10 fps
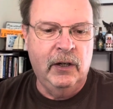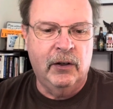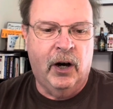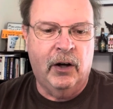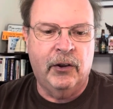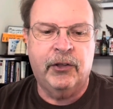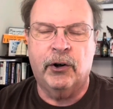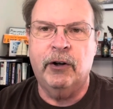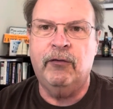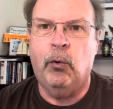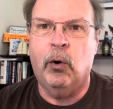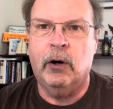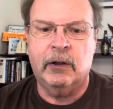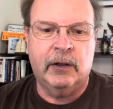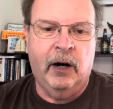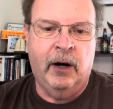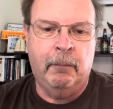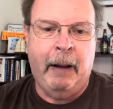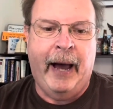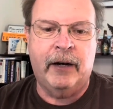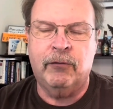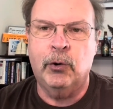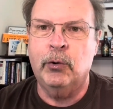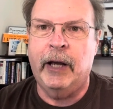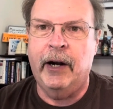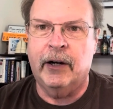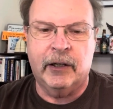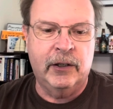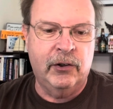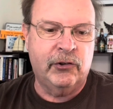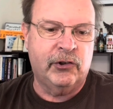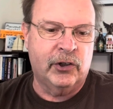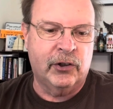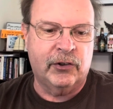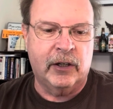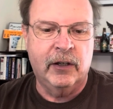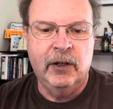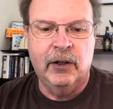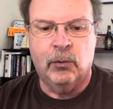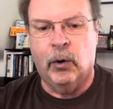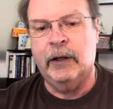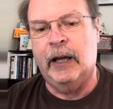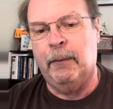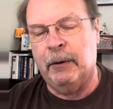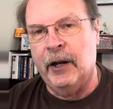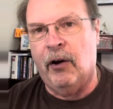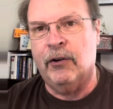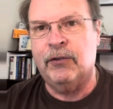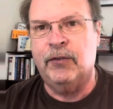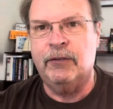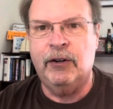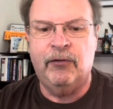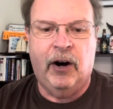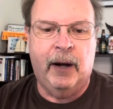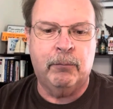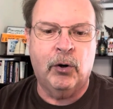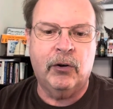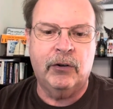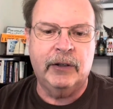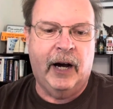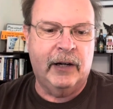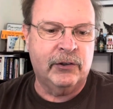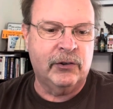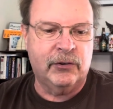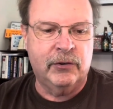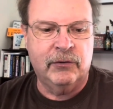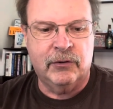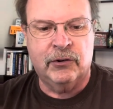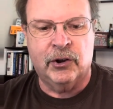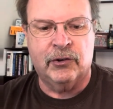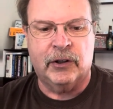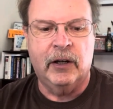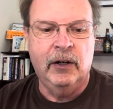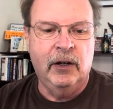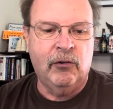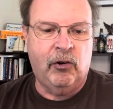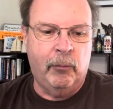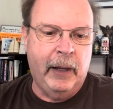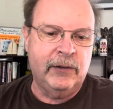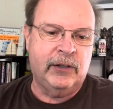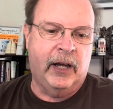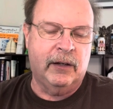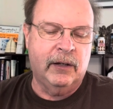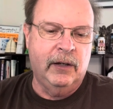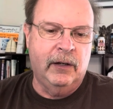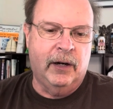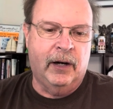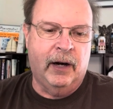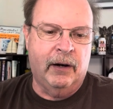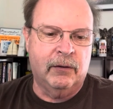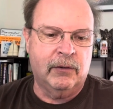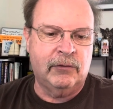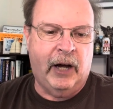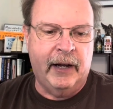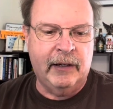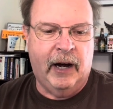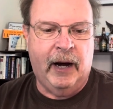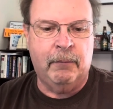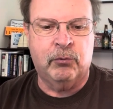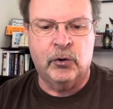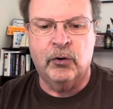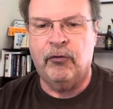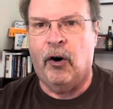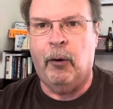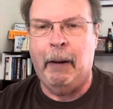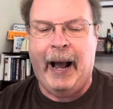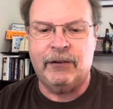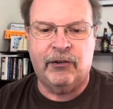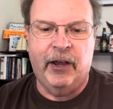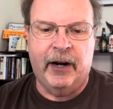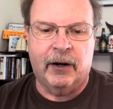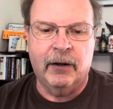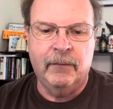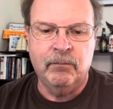the 34 bat of Lou Gehrig in his jersey, Roy Campanella's 55 Brooklyn Dodgers jersey, Clemente, Ty Cobb, Ruth, all bats there,